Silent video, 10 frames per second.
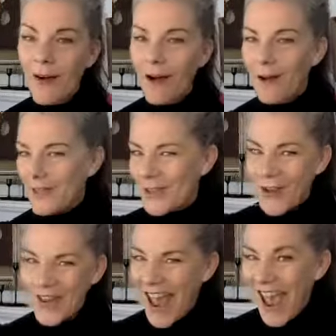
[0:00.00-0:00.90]
of a
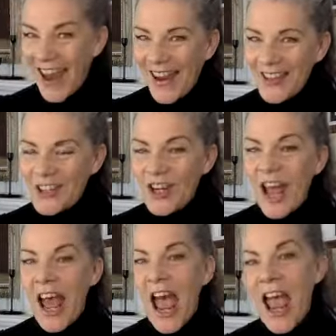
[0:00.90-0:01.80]
certain age,
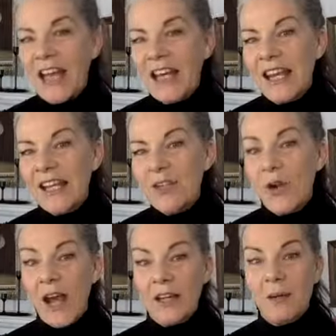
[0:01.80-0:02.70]
and he's
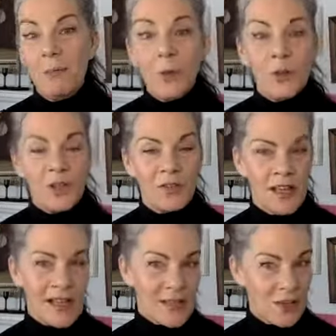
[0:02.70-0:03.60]
created a book that
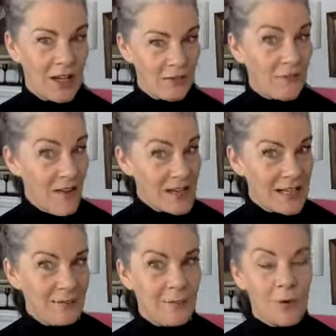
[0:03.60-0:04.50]
he's looking for
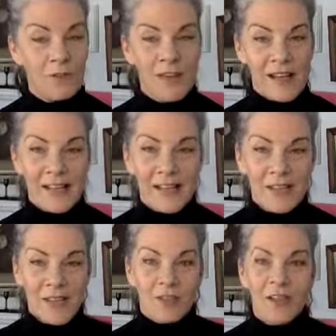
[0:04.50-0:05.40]
funding for, Faces of
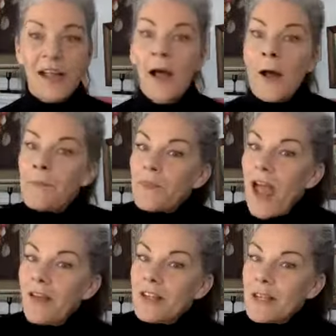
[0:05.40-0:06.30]
Silver,
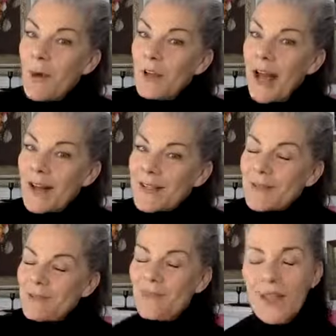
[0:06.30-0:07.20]
and it's a
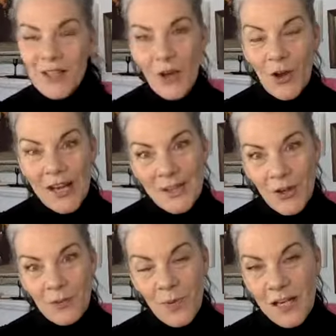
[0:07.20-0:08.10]
podcast. So he's going
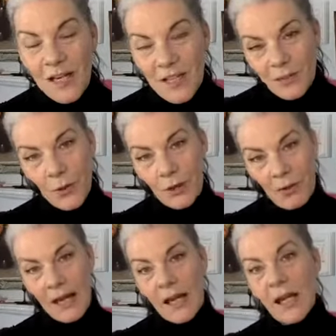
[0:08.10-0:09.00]
to be interviewing
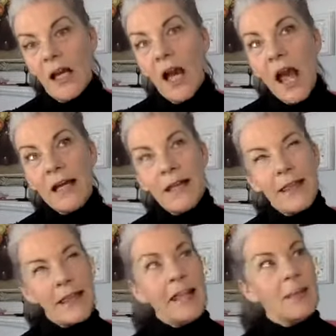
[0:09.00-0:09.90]
me, and I
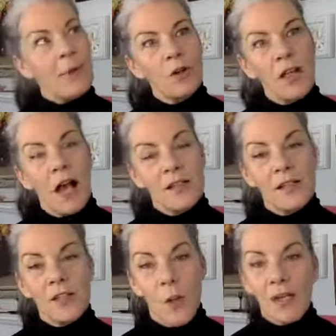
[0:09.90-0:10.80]
think the podcast
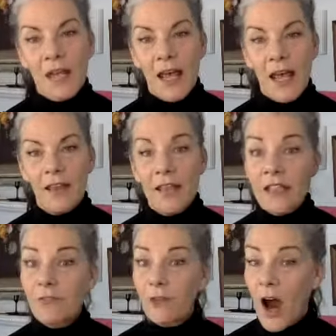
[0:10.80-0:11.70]
is going to air
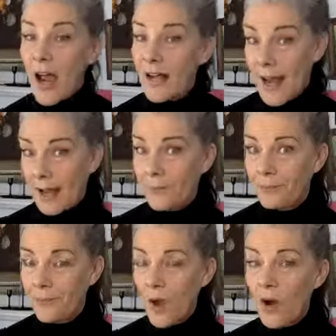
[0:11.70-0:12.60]
this Friday
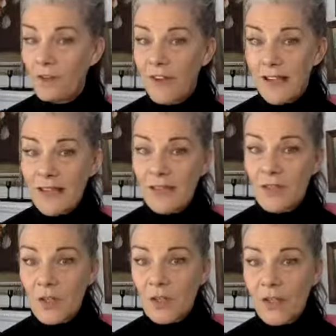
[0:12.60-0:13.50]
on Faces of
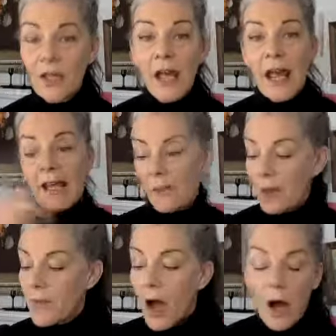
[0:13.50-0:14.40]
Silver. Anyway,
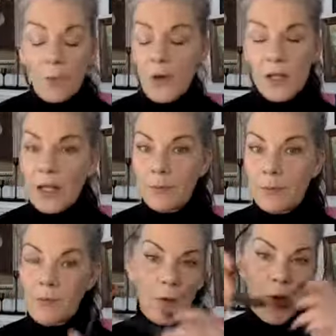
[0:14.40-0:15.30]
I'll put it up on
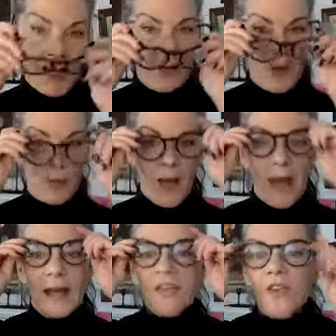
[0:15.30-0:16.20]
Mel Brady model
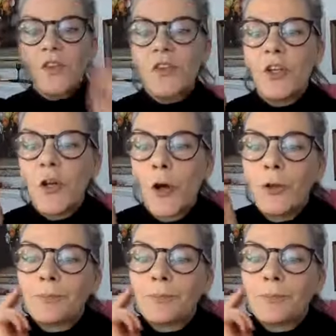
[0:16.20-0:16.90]
page so that you know.